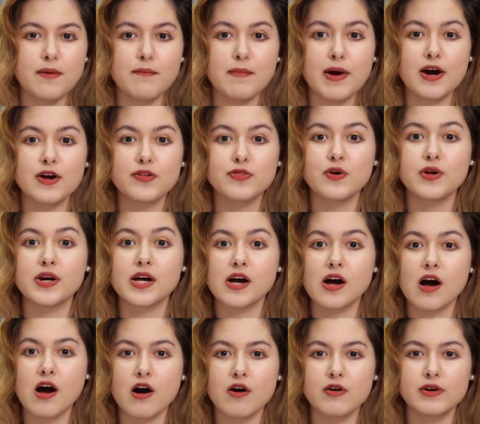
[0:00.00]
Marathon
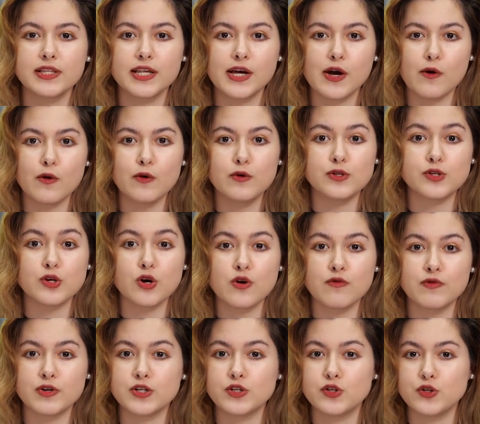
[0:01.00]
currently owns
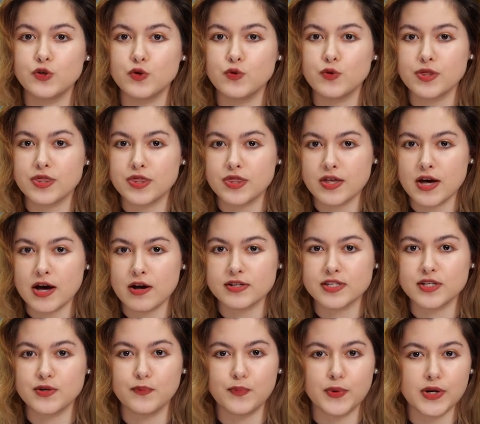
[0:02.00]
over
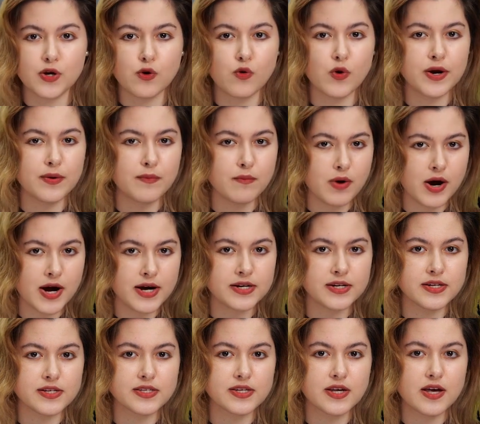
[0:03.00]
2,000 Bitcoin
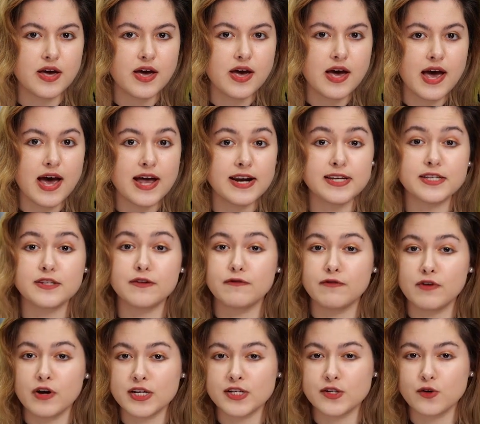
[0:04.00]
miners and is the
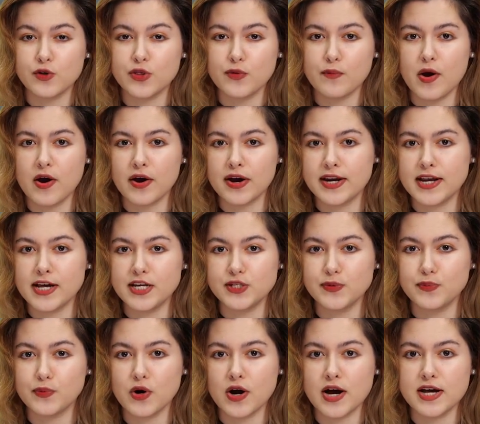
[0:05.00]
first North American
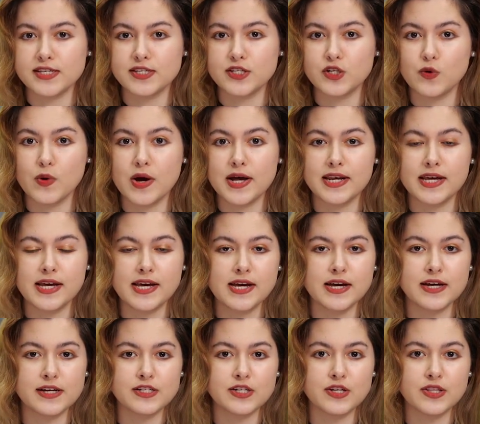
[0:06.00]
enterprise to
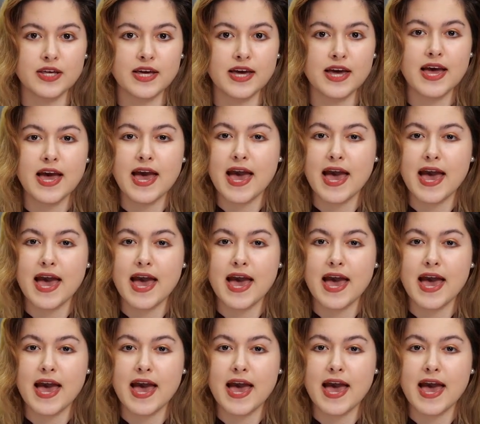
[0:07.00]
adhere to the